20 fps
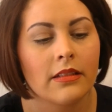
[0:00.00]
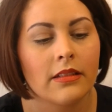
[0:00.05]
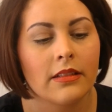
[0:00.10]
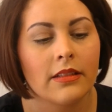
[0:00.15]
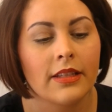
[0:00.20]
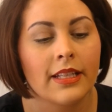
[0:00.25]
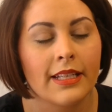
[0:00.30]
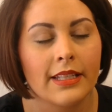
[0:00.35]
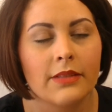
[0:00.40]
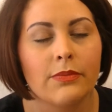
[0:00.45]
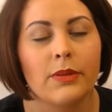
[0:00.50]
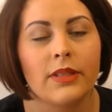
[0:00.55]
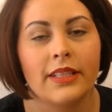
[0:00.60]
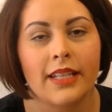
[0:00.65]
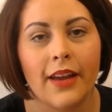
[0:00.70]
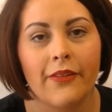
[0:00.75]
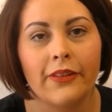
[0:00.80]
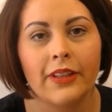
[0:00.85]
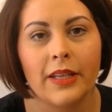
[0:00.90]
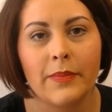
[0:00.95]
This would
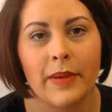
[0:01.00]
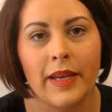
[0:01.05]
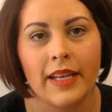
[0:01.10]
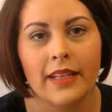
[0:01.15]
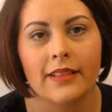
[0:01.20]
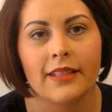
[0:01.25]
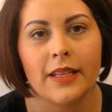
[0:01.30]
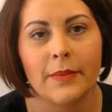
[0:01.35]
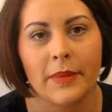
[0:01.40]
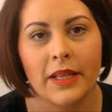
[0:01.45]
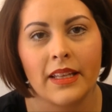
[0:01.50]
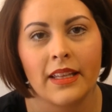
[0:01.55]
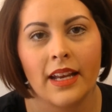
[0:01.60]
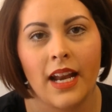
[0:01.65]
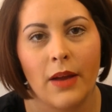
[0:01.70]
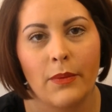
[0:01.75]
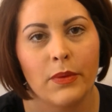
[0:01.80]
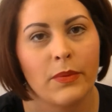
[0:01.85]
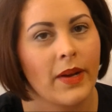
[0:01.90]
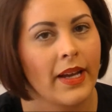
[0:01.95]
definitely be in something that
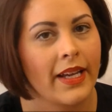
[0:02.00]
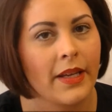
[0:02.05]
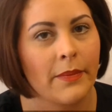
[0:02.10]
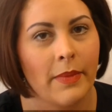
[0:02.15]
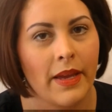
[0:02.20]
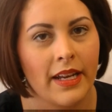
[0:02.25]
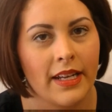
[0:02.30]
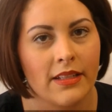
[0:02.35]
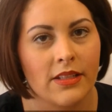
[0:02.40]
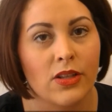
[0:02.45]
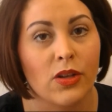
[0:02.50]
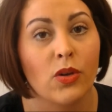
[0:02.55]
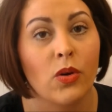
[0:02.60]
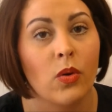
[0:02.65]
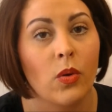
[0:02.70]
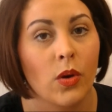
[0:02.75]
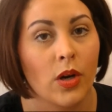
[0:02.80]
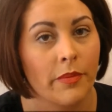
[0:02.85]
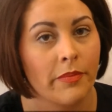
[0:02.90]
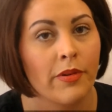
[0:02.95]
I would recommend as a
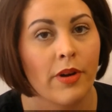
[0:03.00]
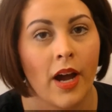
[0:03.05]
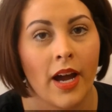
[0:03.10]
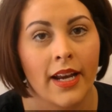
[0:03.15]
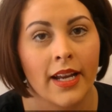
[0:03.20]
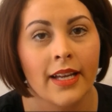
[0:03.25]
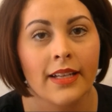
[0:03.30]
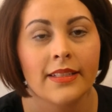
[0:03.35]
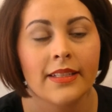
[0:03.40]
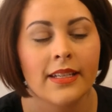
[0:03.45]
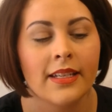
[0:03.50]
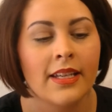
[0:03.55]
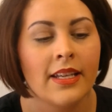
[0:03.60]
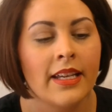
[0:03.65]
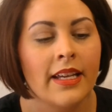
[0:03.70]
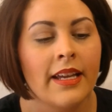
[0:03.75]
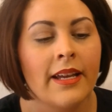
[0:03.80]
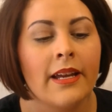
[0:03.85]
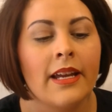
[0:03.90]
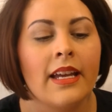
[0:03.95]
core product.
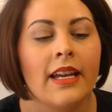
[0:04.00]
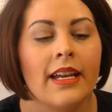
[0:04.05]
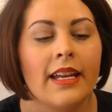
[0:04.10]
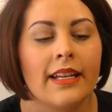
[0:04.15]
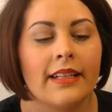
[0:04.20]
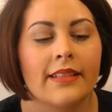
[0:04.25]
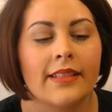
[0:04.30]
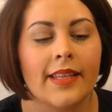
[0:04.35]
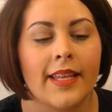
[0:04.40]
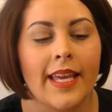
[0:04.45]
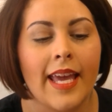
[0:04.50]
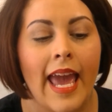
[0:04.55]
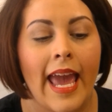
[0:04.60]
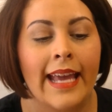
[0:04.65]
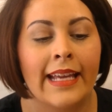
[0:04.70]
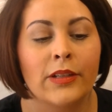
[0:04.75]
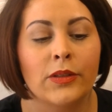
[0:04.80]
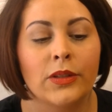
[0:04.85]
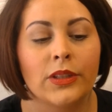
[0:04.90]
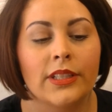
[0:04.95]
It's the
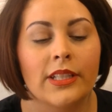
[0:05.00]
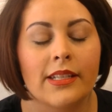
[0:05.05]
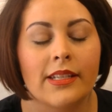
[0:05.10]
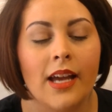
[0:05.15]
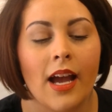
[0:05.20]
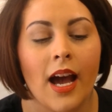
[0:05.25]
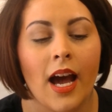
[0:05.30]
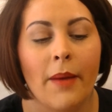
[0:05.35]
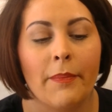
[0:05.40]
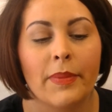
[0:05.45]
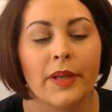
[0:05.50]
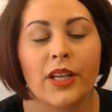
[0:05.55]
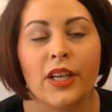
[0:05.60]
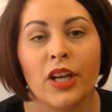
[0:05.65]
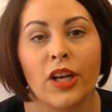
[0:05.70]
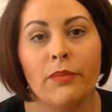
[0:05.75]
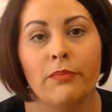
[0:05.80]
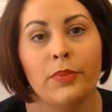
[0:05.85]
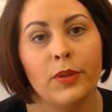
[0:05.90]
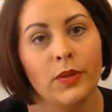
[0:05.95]
Angled Top
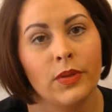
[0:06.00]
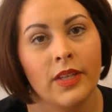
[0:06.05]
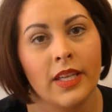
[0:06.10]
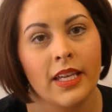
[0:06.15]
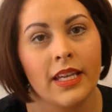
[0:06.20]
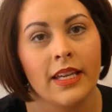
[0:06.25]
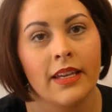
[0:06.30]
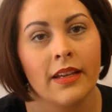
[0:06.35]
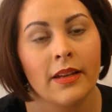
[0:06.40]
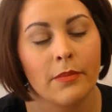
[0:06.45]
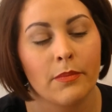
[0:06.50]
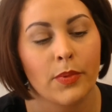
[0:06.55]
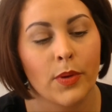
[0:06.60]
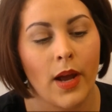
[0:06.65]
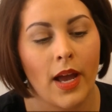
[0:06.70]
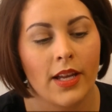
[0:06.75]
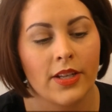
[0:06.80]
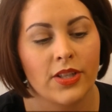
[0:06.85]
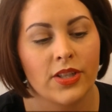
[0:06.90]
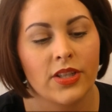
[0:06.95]
Kabuki
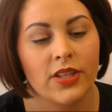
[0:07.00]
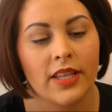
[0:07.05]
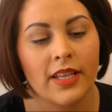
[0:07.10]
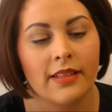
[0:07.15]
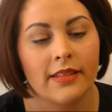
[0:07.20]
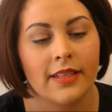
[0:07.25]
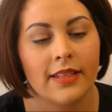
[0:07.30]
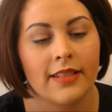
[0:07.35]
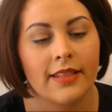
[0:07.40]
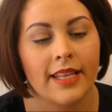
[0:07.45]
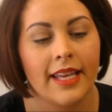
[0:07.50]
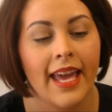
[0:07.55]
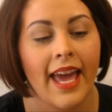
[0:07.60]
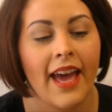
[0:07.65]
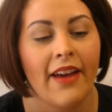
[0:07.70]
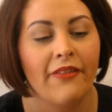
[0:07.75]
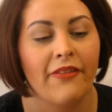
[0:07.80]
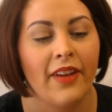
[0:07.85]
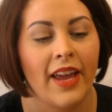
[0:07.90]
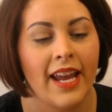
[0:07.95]
brush. This is the
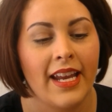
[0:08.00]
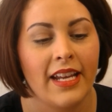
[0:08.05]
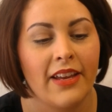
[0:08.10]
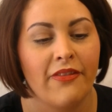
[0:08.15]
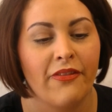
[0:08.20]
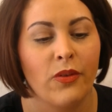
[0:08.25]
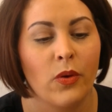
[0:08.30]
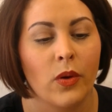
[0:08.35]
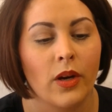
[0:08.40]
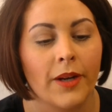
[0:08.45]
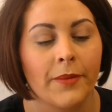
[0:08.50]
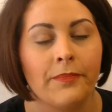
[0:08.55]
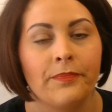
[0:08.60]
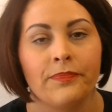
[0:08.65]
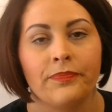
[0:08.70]
F84.